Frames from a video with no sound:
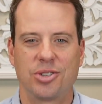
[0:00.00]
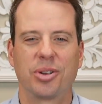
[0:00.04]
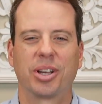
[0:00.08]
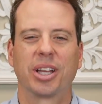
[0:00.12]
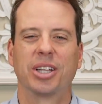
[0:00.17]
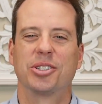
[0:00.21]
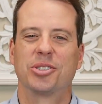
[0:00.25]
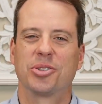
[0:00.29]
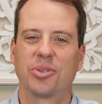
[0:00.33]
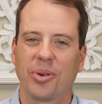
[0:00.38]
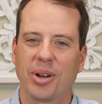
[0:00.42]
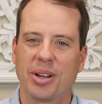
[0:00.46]
You
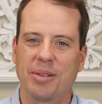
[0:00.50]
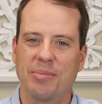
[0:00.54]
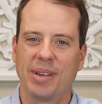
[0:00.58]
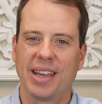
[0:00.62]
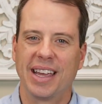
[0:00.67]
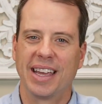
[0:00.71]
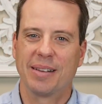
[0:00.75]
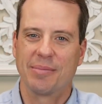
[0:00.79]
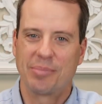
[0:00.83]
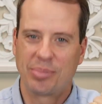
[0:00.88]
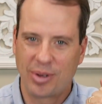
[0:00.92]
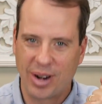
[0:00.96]
can join
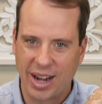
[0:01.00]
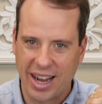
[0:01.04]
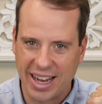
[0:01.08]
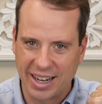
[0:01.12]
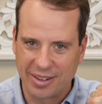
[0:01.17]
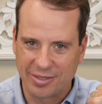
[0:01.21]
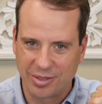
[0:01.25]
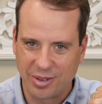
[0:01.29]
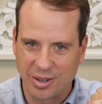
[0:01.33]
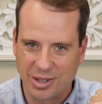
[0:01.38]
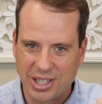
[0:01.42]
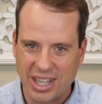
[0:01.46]
me in
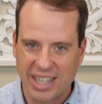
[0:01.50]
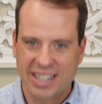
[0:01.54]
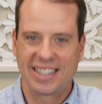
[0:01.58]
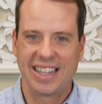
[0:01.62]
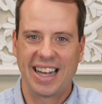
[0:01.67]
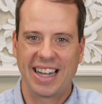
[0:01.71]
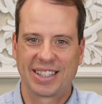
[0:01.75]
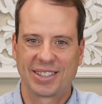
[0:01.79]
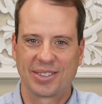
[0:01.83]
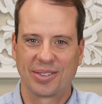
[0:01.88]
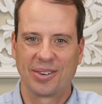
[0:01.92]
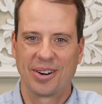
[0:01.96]
praying for just
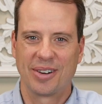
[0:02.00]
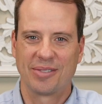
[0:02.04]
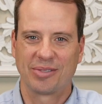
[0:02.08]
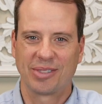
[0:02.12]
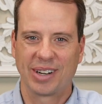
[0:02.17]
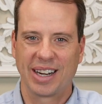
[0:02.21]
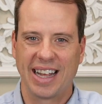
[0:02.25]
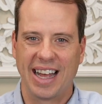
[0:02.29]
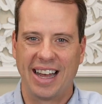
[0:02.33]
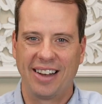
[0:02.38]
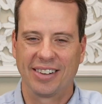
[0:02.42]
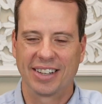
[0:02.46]
that sort of
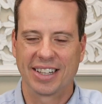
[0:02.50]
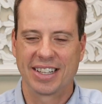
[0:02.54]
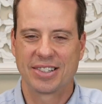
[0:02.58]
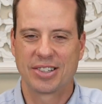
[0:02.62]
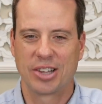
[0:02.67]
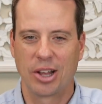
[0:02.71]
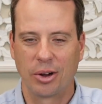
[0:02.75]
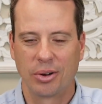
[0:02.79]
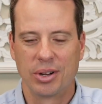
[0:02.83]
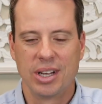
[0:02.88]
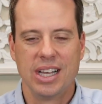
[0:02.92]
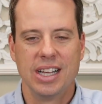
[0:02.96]
reality.
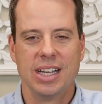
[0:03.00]
So